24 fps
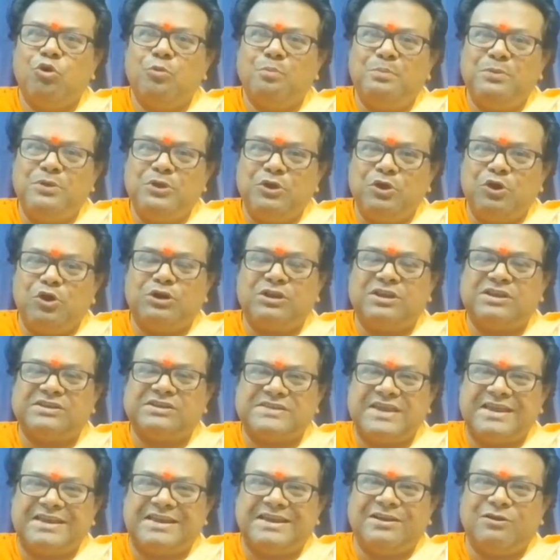beyond the
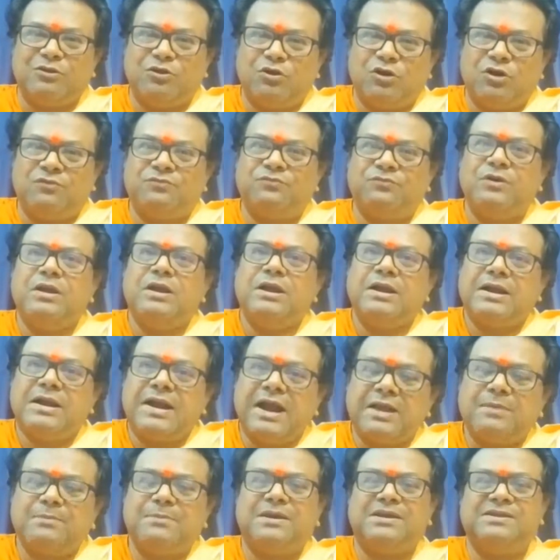cycle of
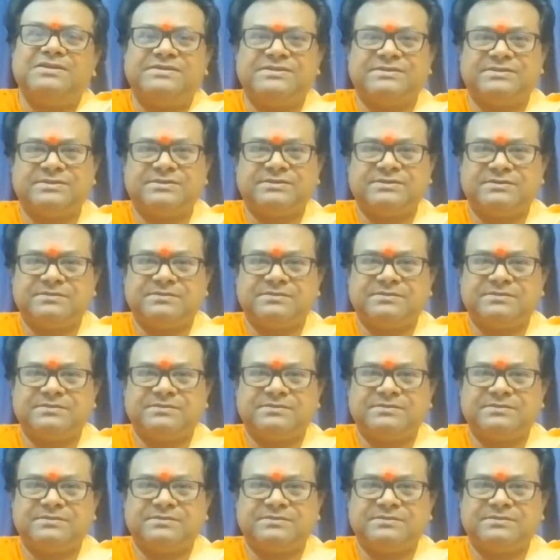karmas,